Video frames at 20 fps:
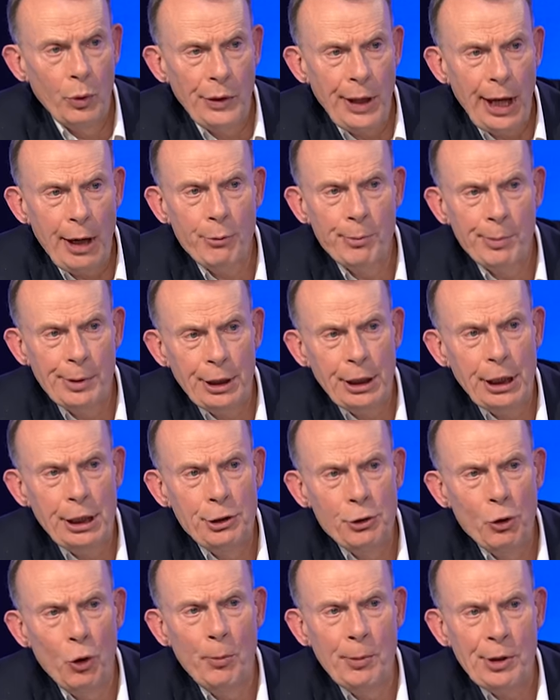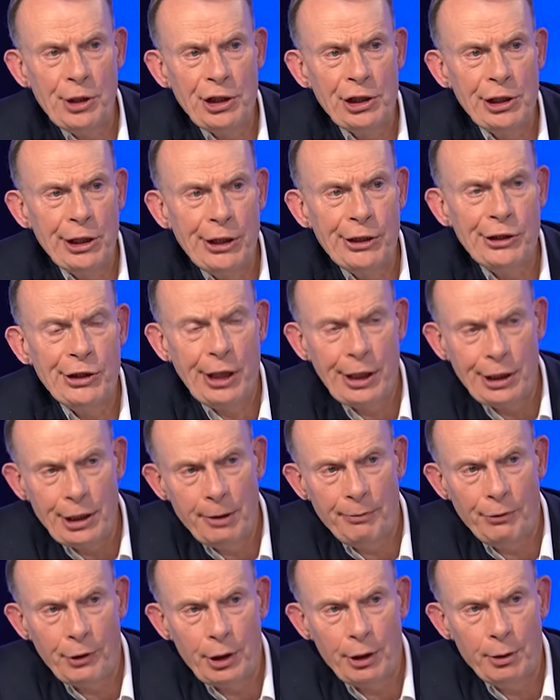That would be an enormously
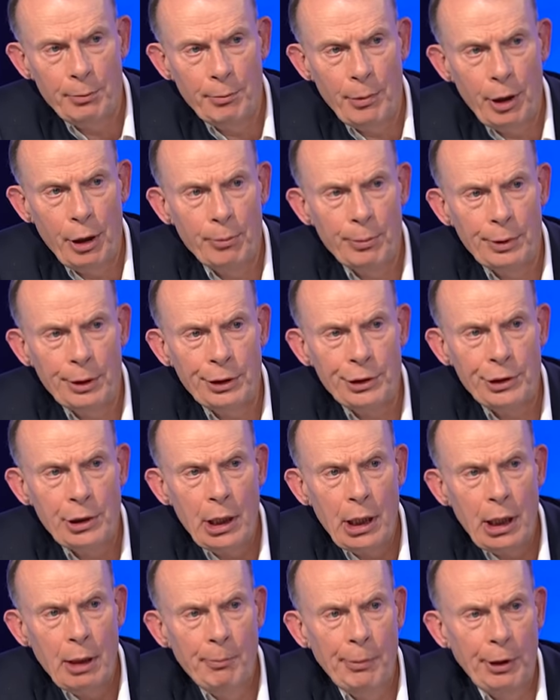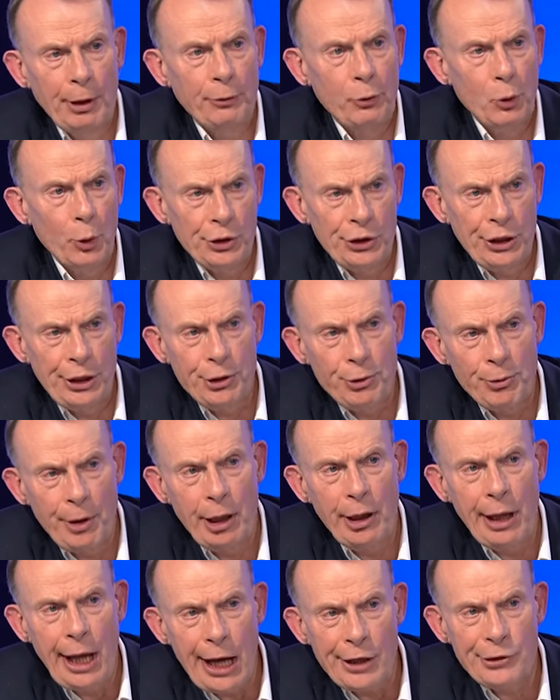significant moment. But of course,
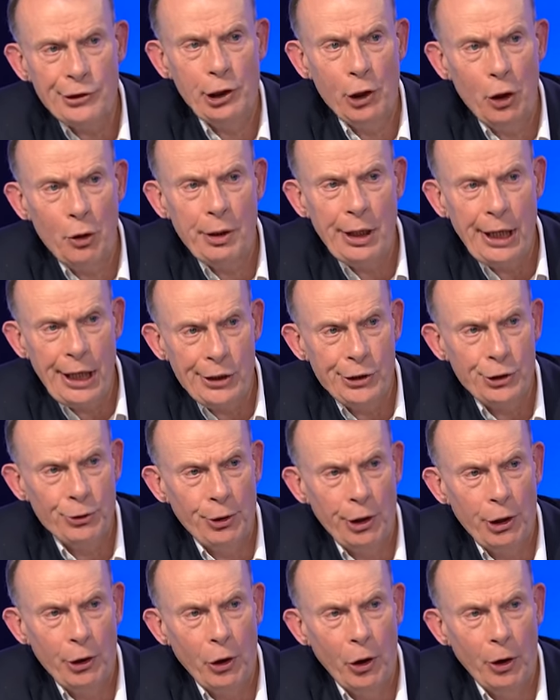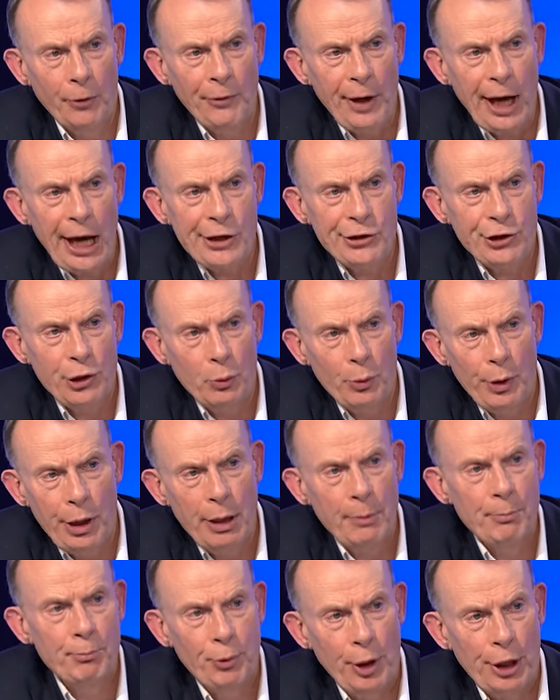Israel has a long history of, as it
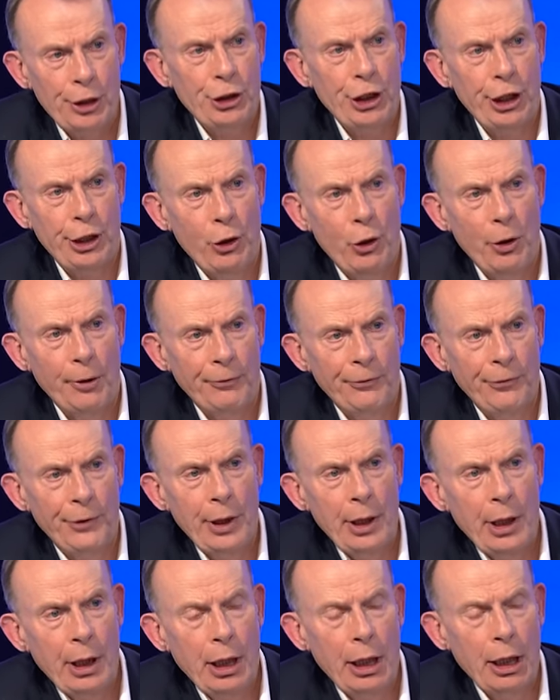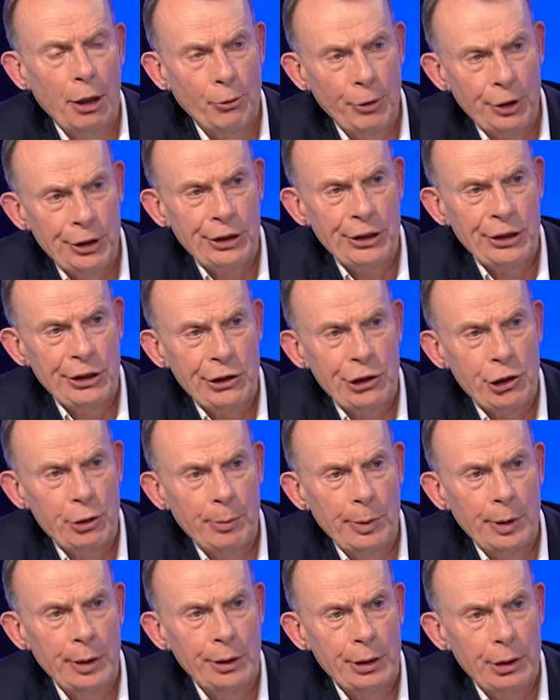were, brushing off uh,
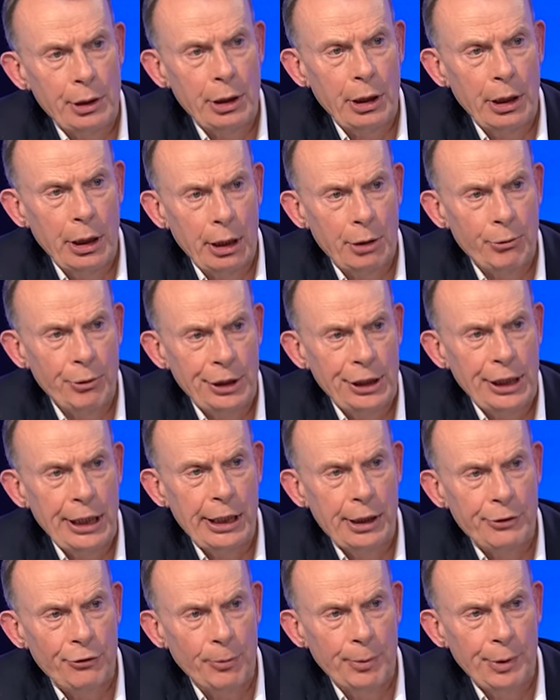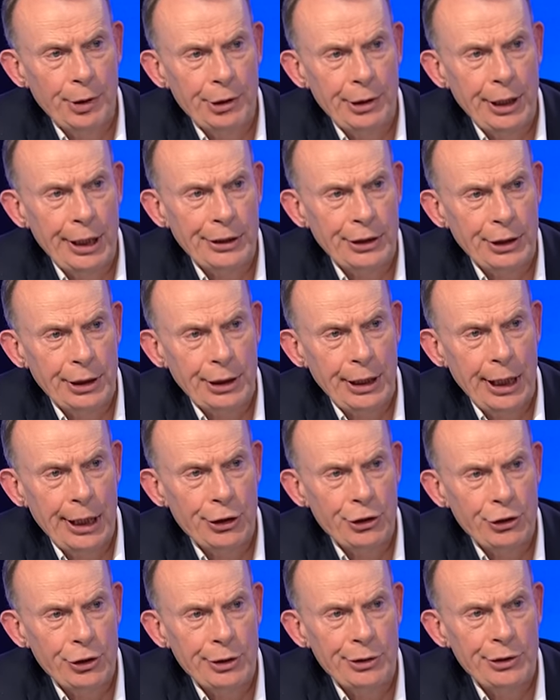criticism and uh, critiques from the United
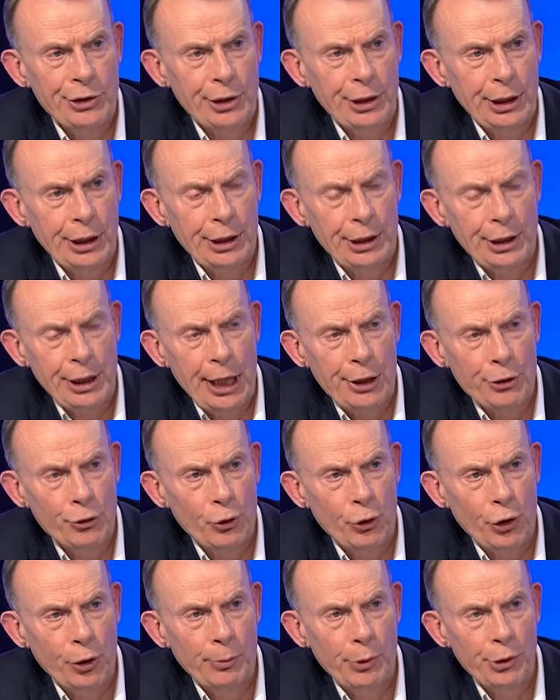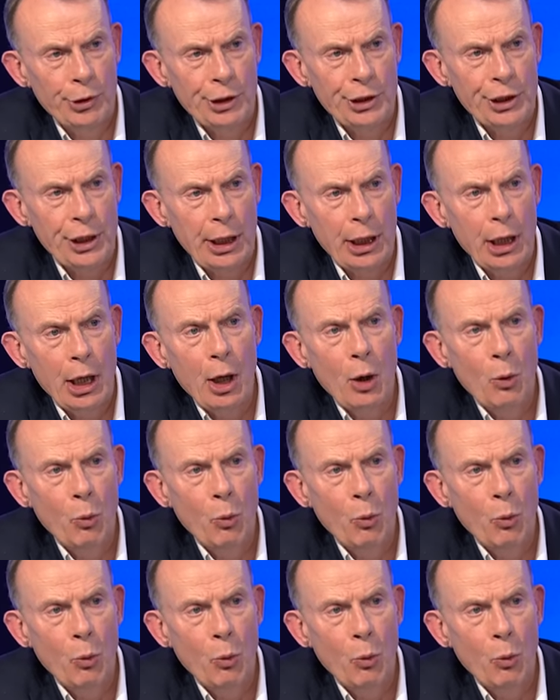Nations and the international community.